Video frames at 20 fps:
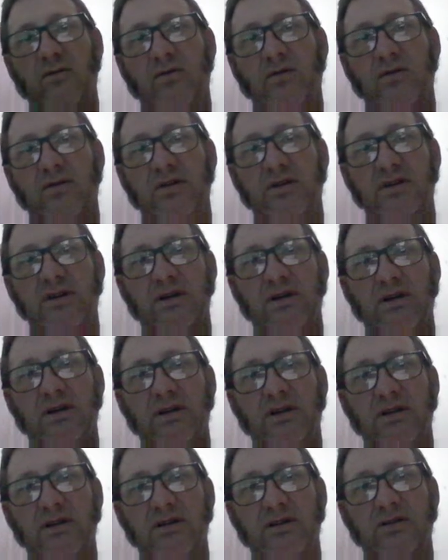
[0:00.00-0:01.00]
router
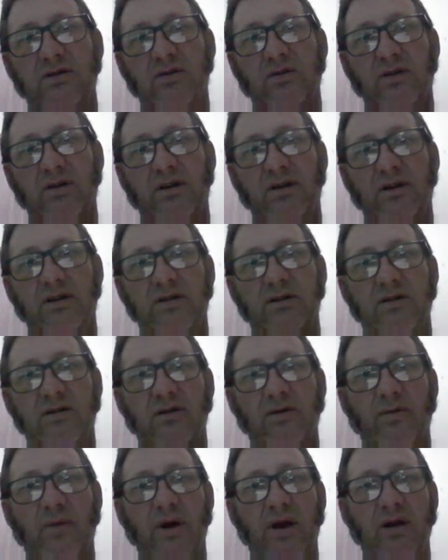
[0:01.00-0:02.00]
is talking to
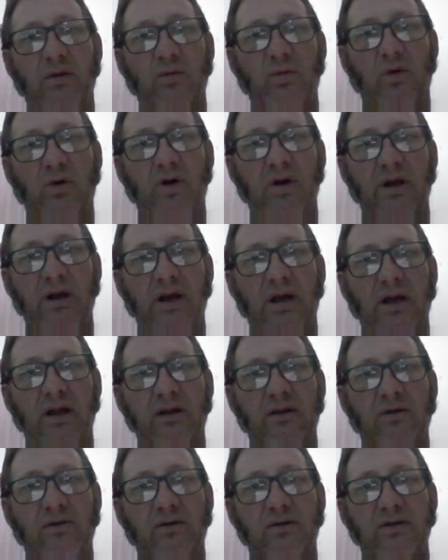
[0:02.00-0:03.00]
the main poi
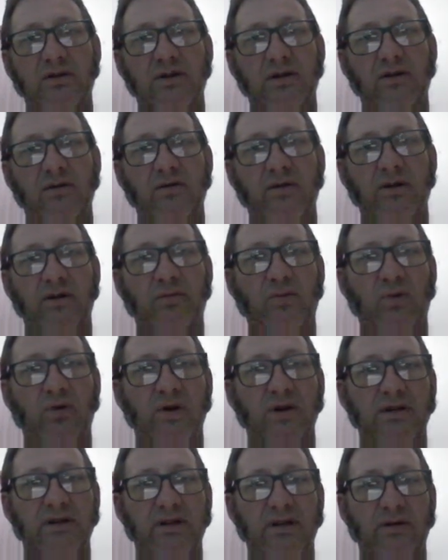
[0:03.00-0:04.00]
and the auxiliary
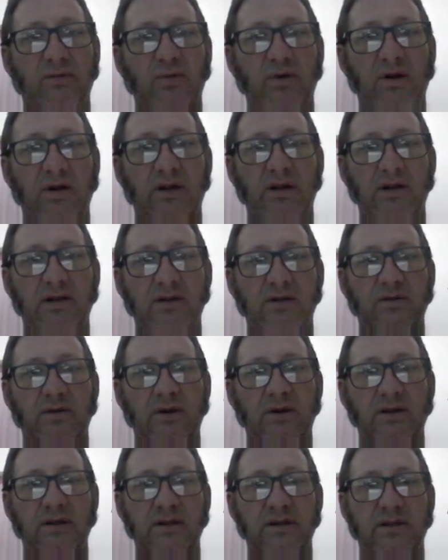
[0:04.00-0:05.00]
poi separately, as
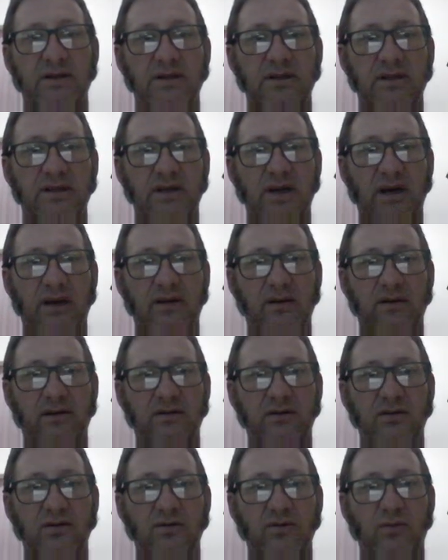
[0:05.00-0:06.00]
well as these other
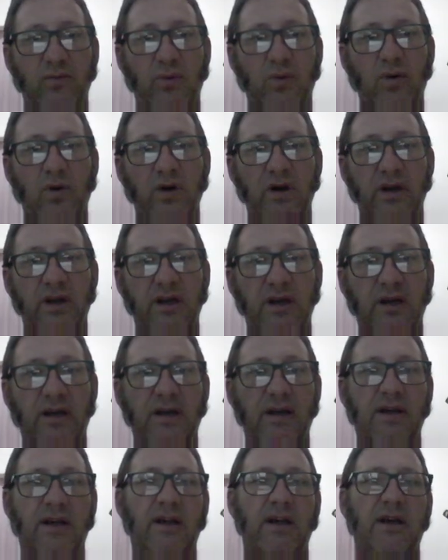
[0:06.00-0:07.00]
2 poi.
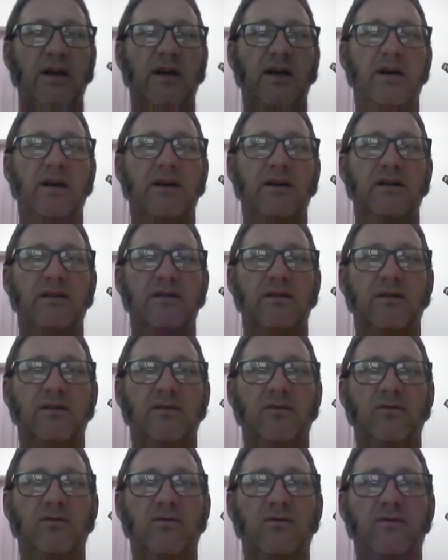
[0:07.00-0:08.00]

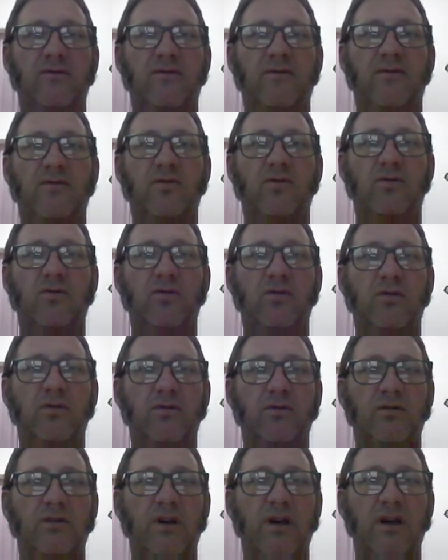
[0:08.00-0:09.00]
So all 4,
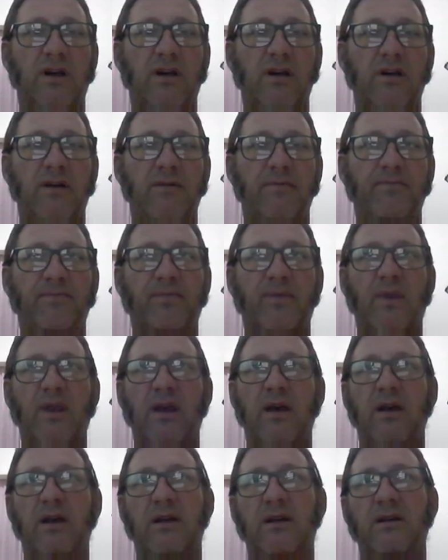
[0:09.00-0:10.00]

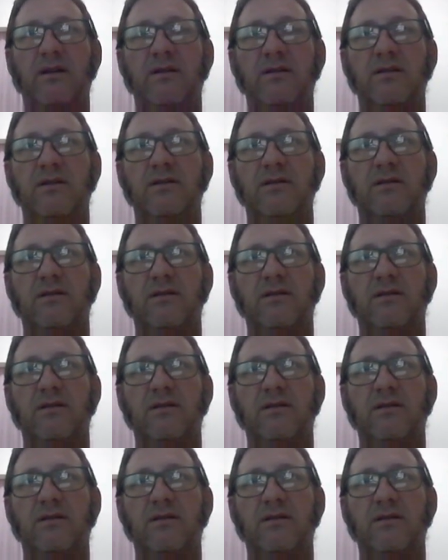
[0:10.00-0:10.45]
and